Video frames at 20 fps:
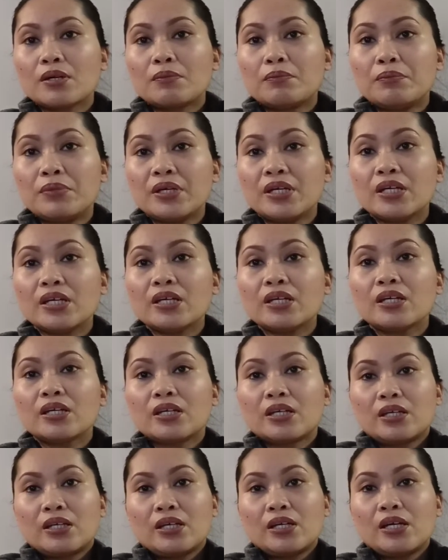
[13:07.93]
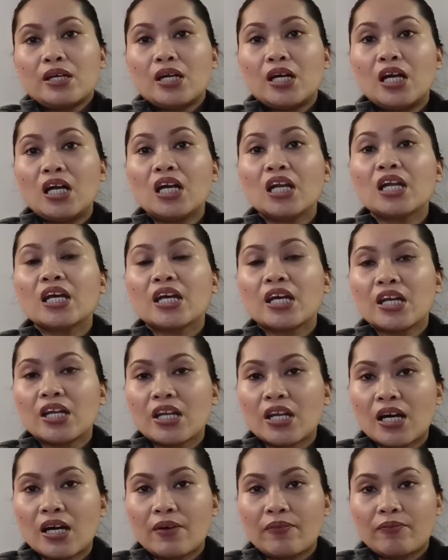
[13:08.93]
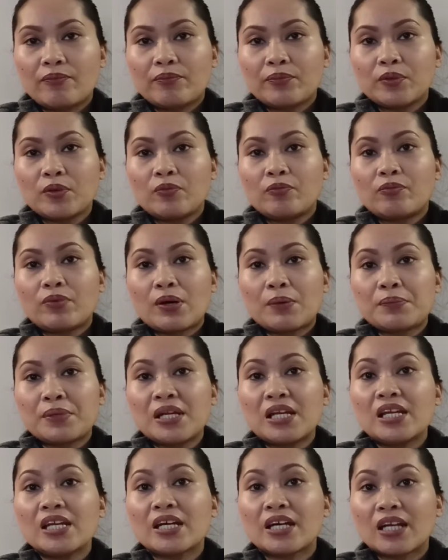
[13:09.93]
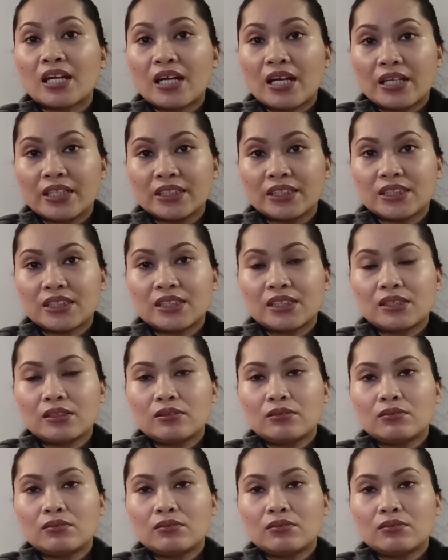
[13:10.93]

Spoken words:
be early enough to familiarize